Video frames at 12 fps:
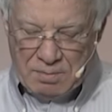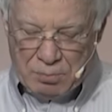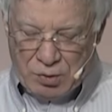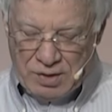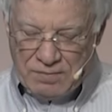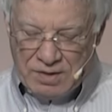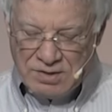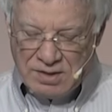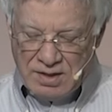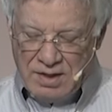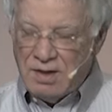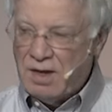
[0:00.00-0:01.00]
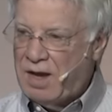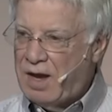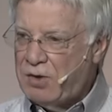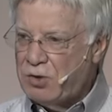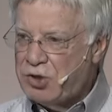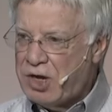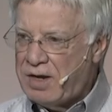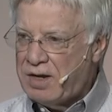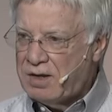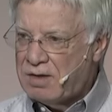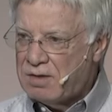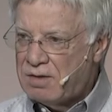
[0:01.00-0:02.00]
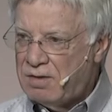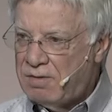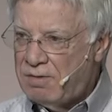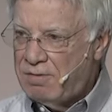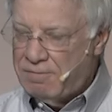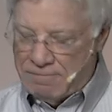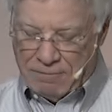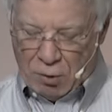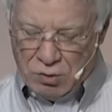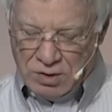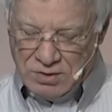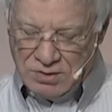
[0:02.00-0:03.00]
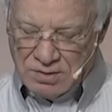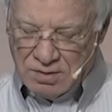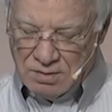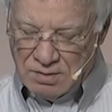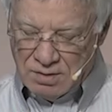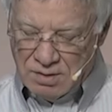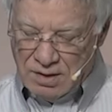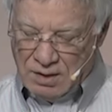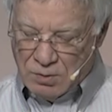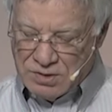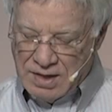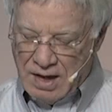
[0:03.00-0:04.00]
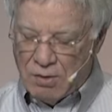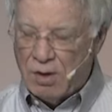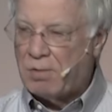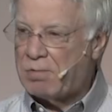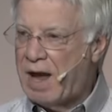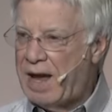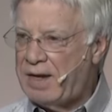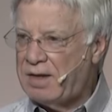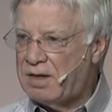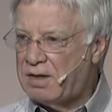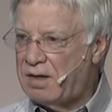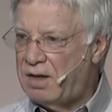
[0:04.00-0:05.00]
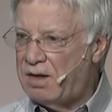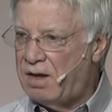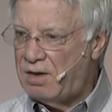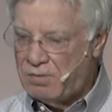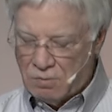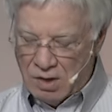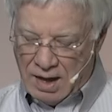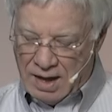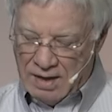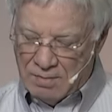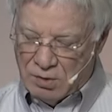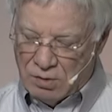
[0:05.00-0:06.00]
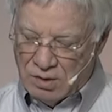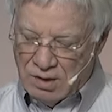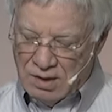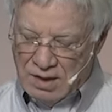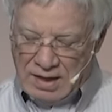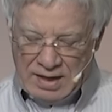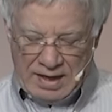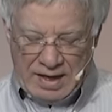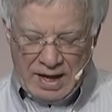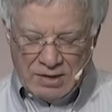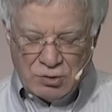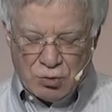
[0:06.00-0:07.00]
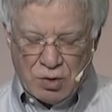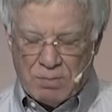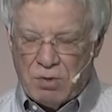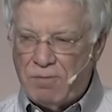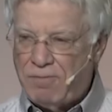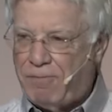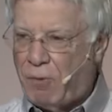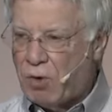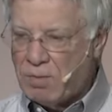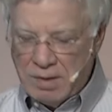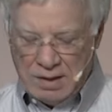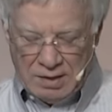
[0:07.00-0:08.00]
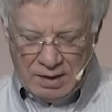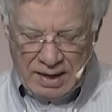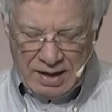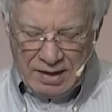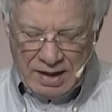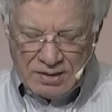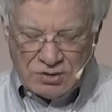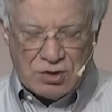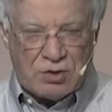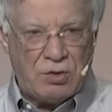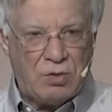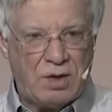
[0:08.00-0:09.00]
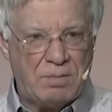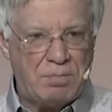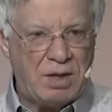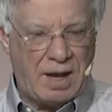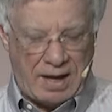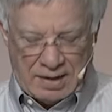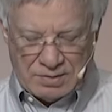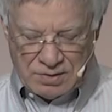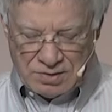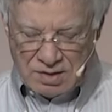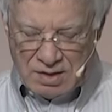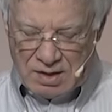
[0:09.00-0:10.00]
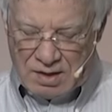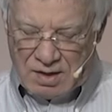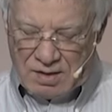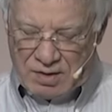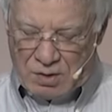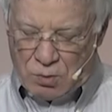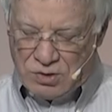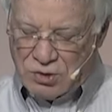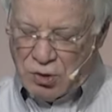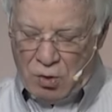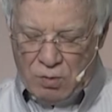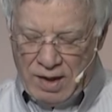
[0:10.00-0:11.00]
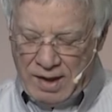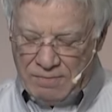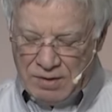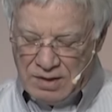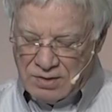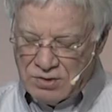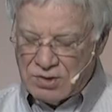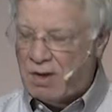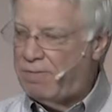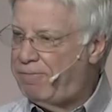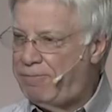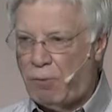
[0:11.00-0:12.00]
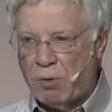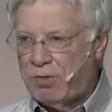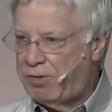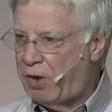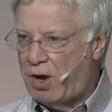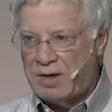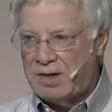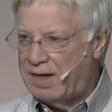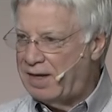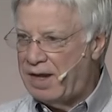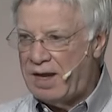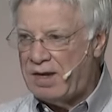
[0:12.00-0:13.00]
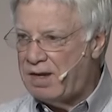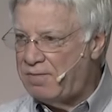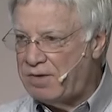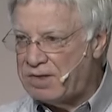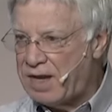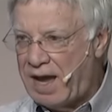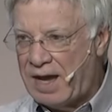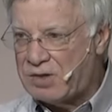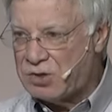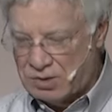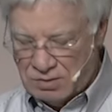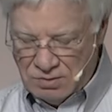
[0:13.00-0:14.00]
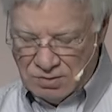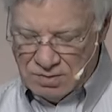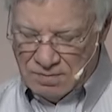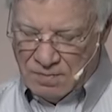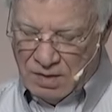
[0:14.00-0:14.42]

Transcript: Previously energetic, focused, he was now erratic and unreliable. He had trouble forming and executing plans. There was no evidence of forethought in any of his actions,